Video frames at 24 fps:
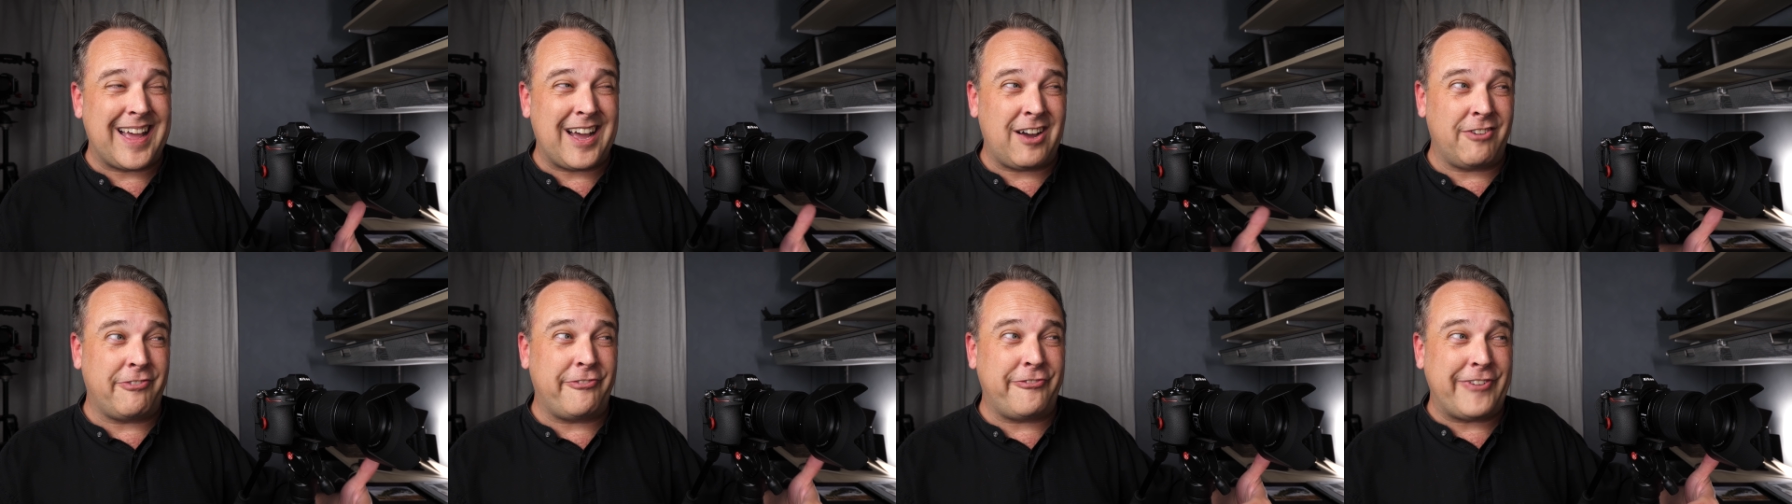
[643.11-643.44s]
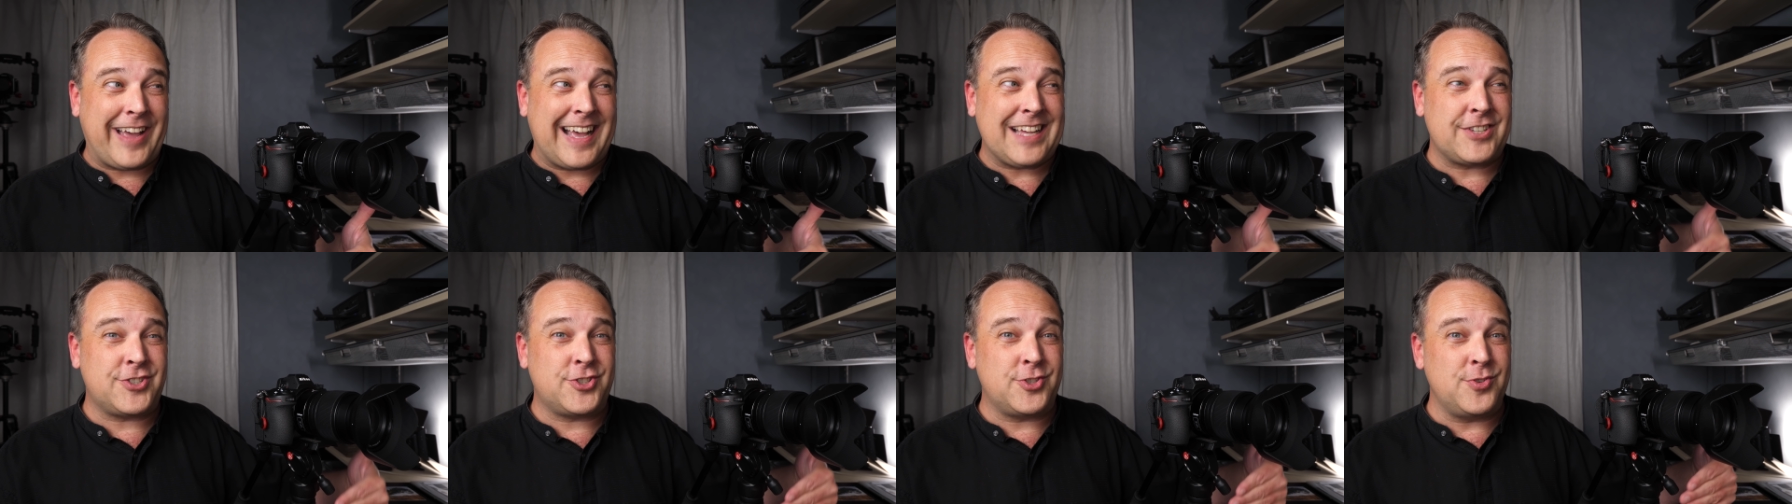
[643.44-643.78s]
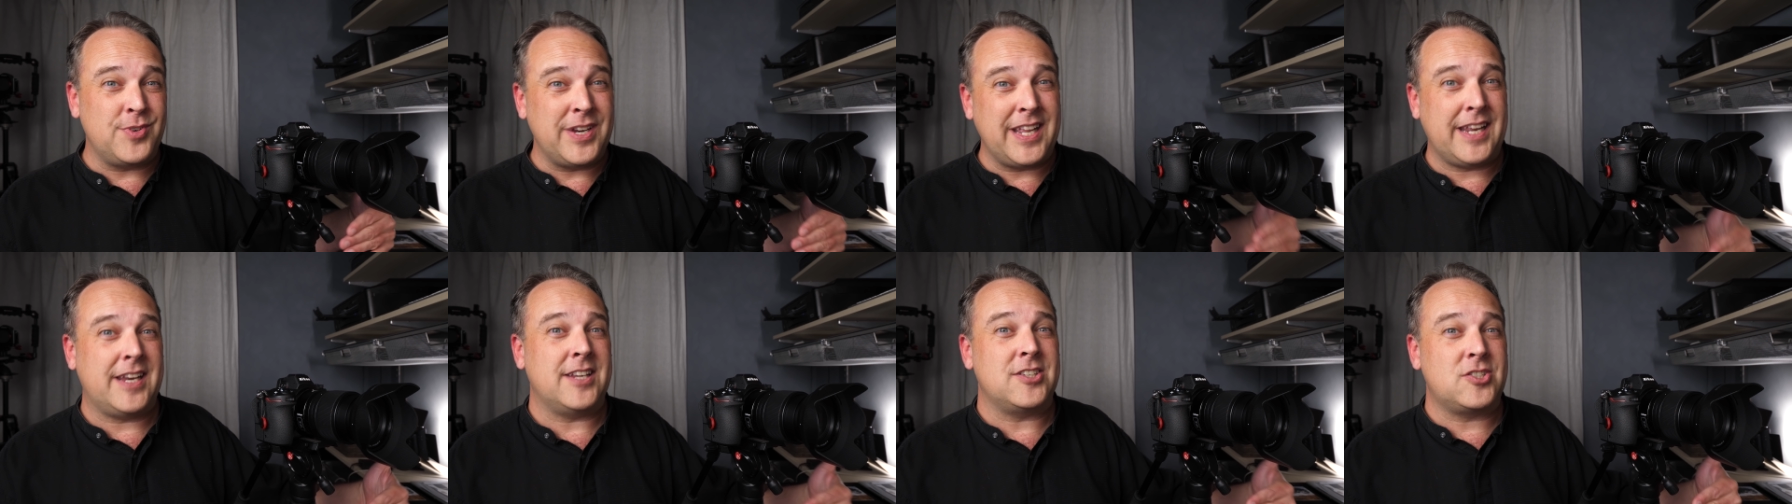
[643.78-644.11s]
how fast
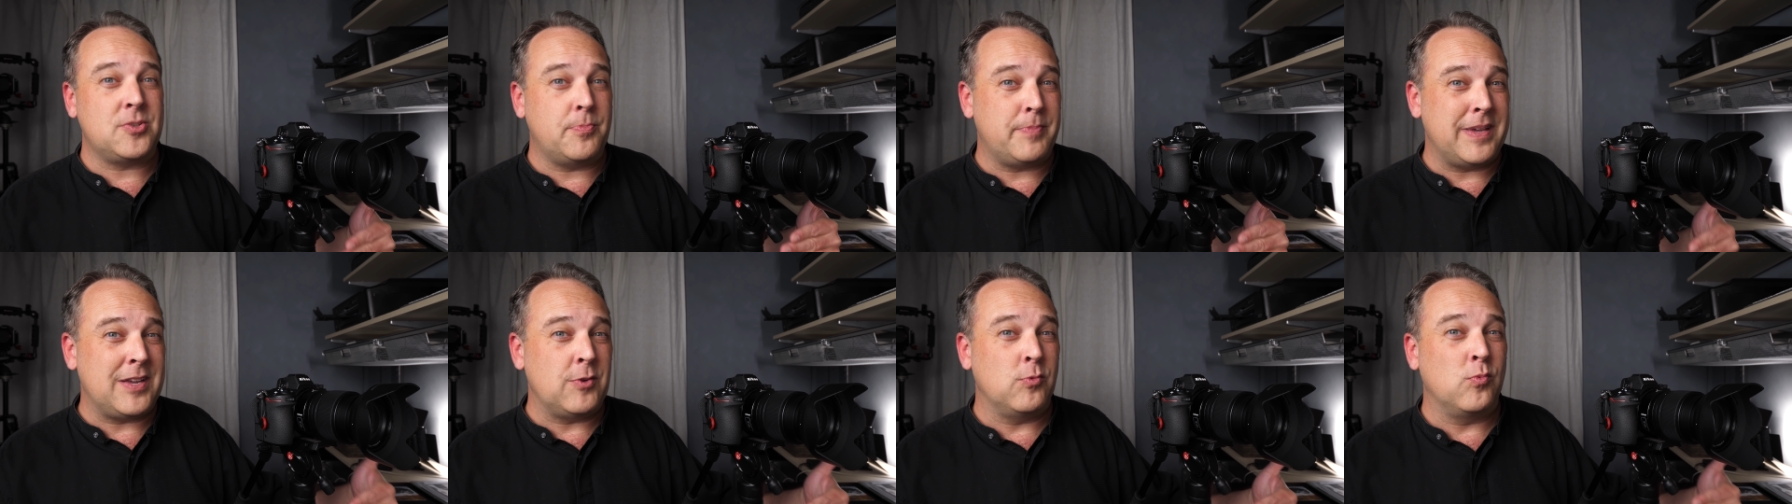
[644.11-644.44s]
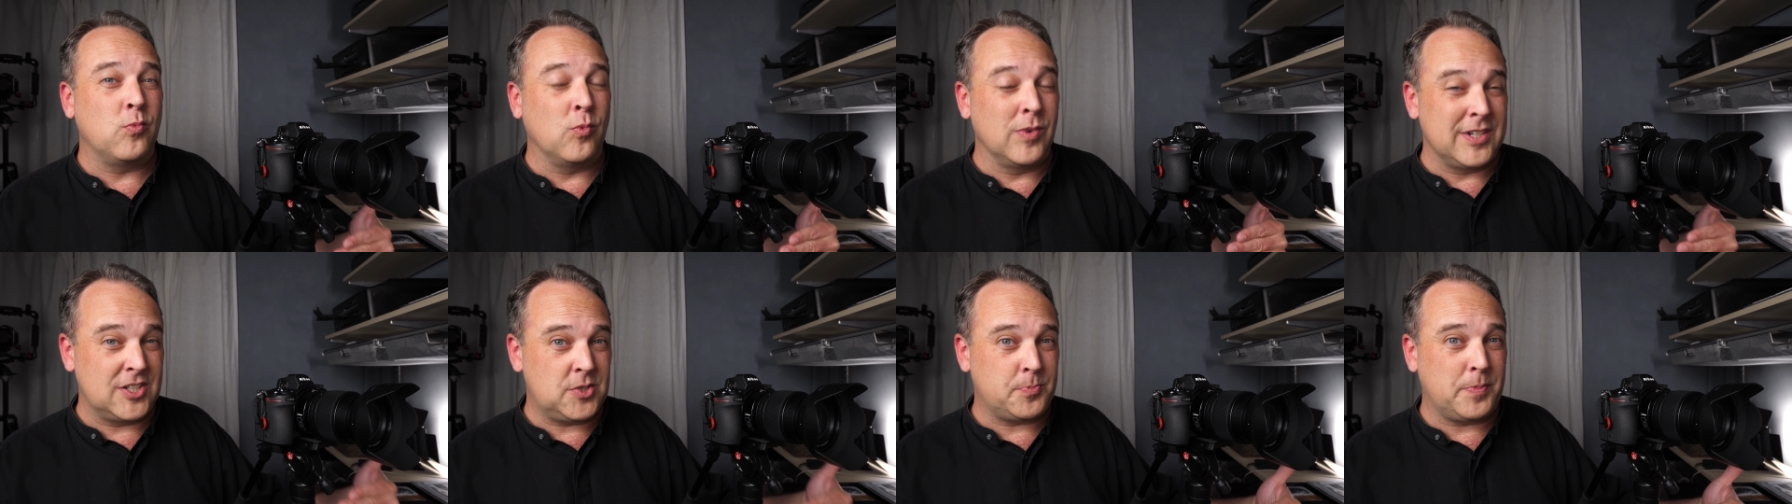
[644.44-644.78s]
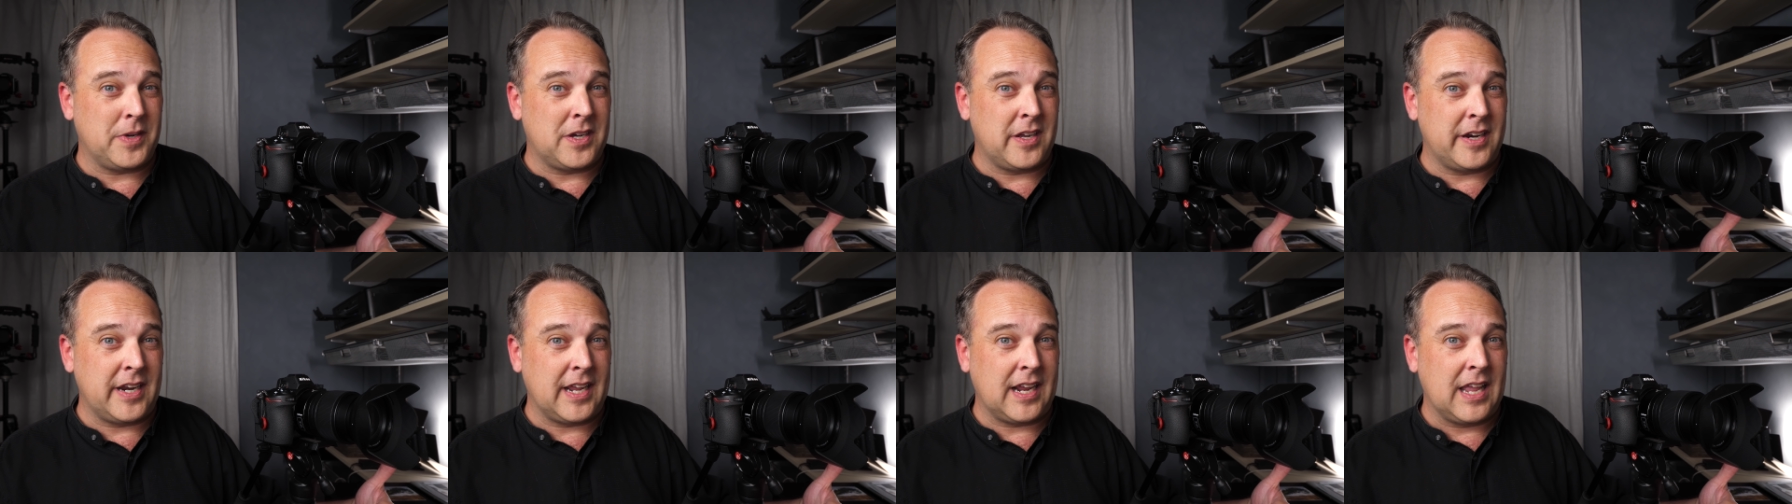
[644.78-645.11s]
you need it to be
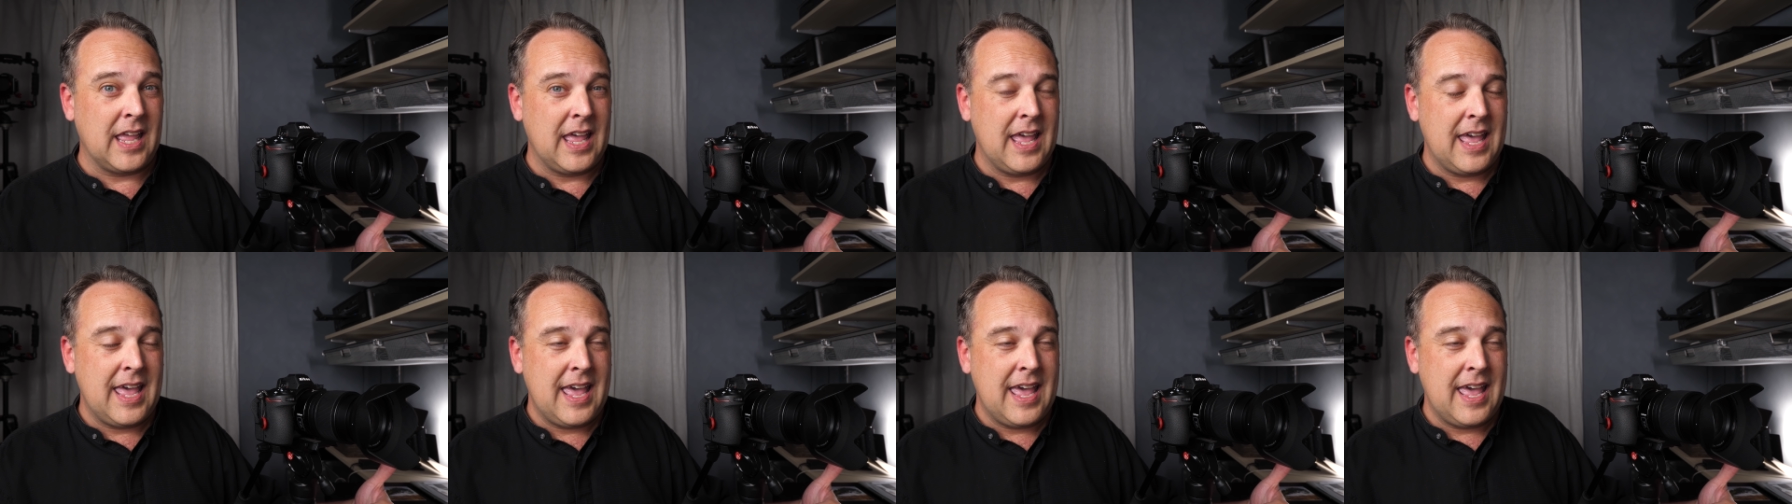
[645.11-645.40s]
responding.